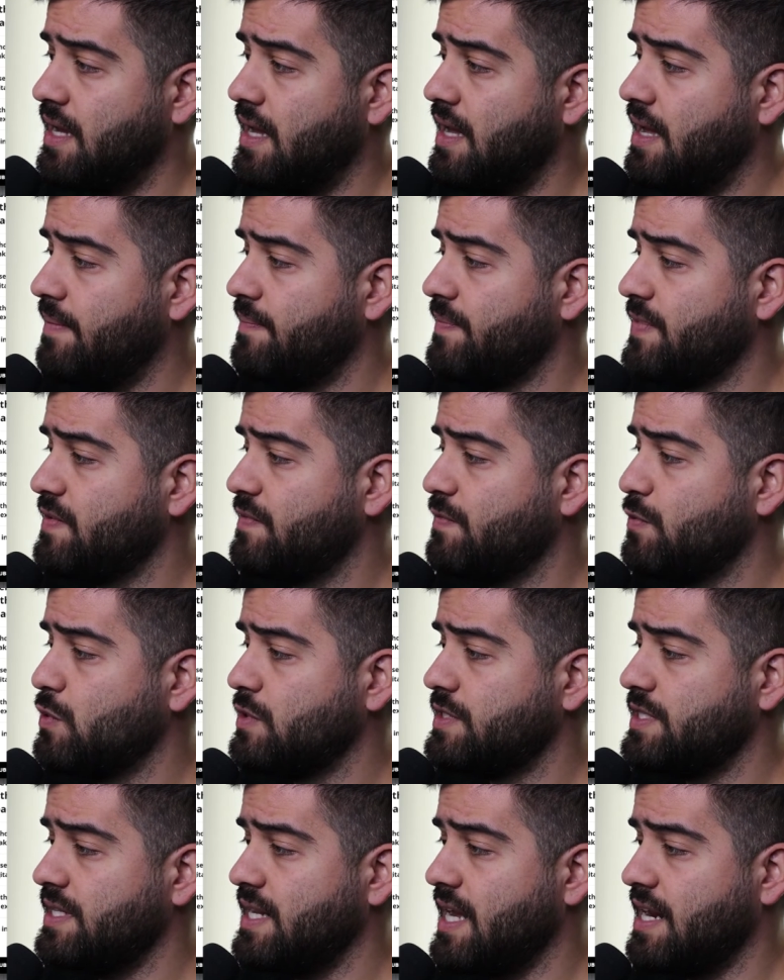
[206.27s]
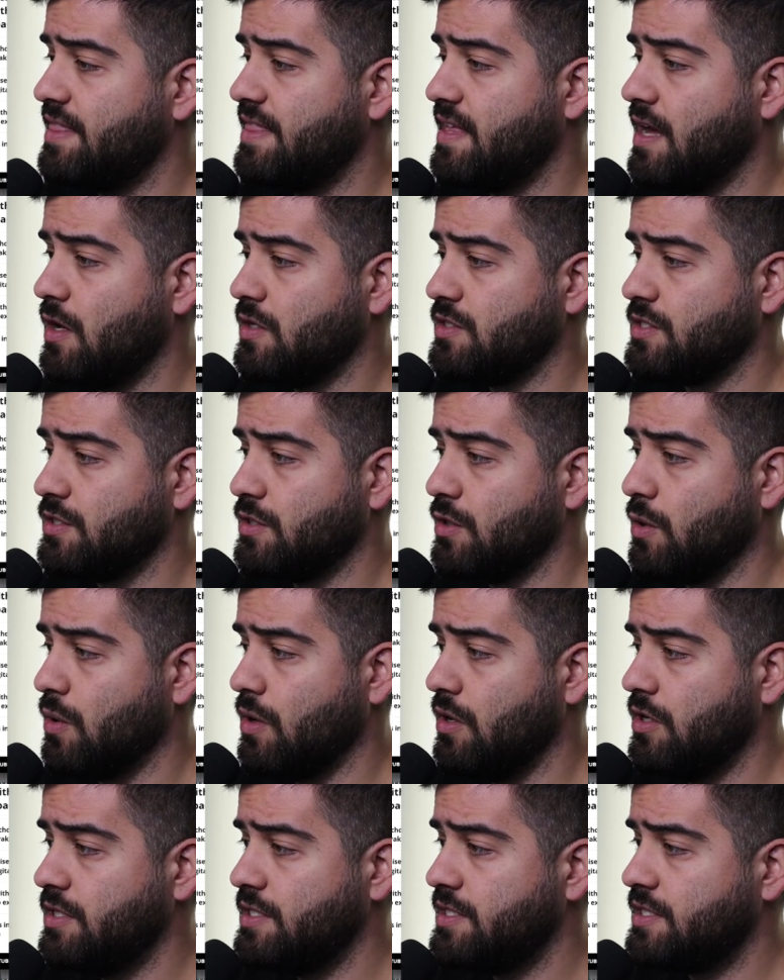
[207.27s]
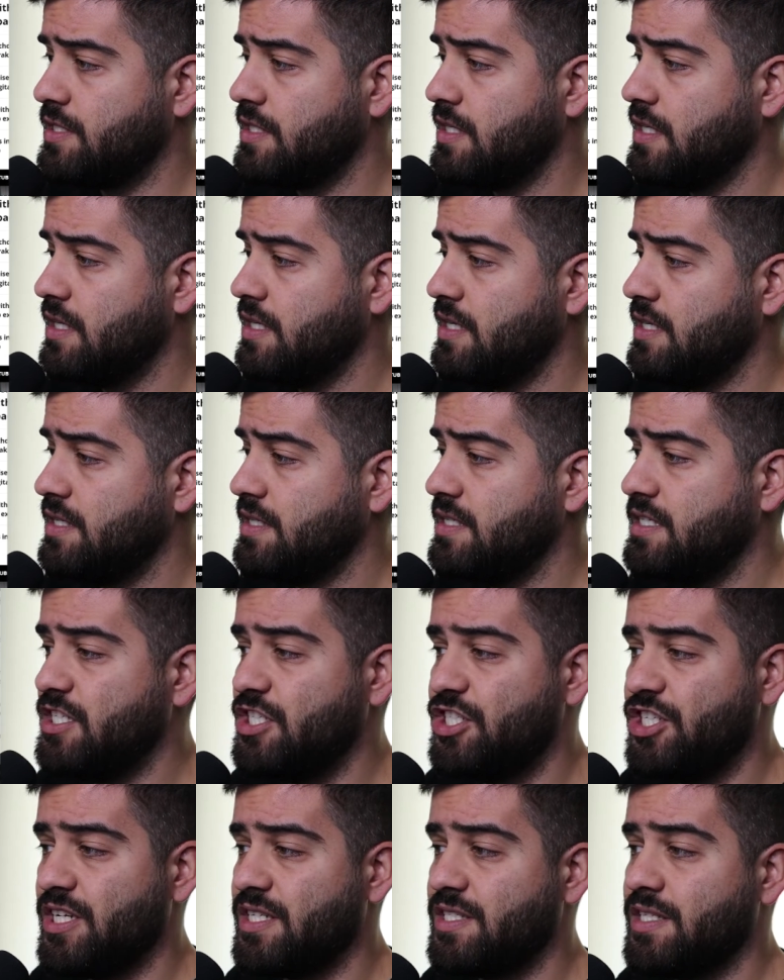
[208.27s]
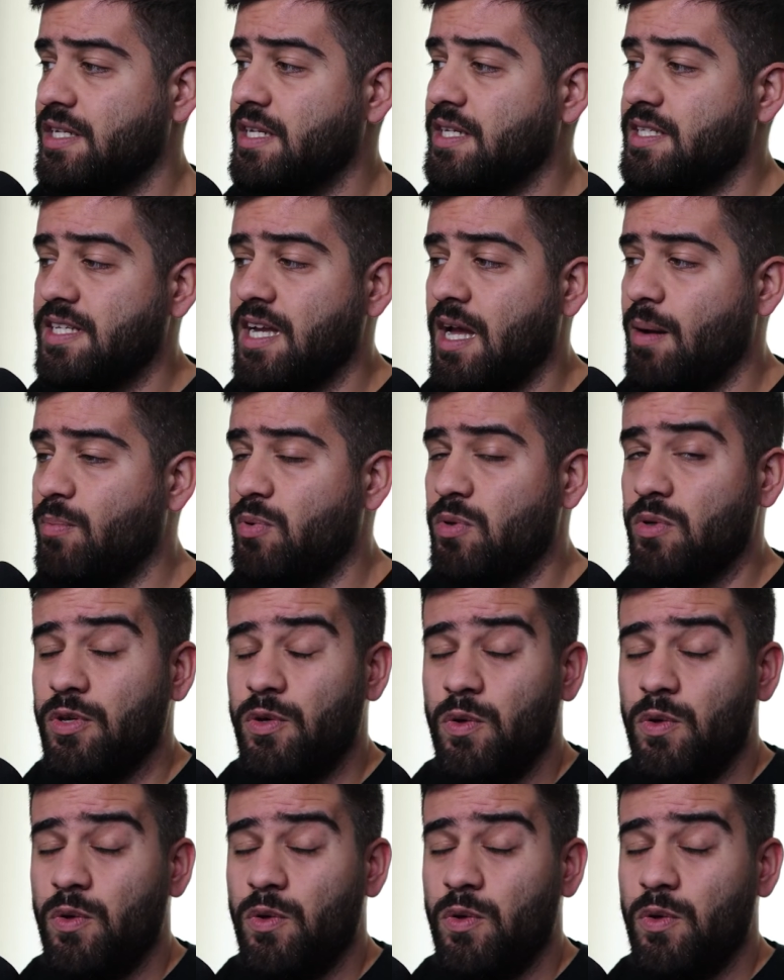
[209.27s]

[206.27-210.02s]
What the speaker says: $49,000. This is just an example.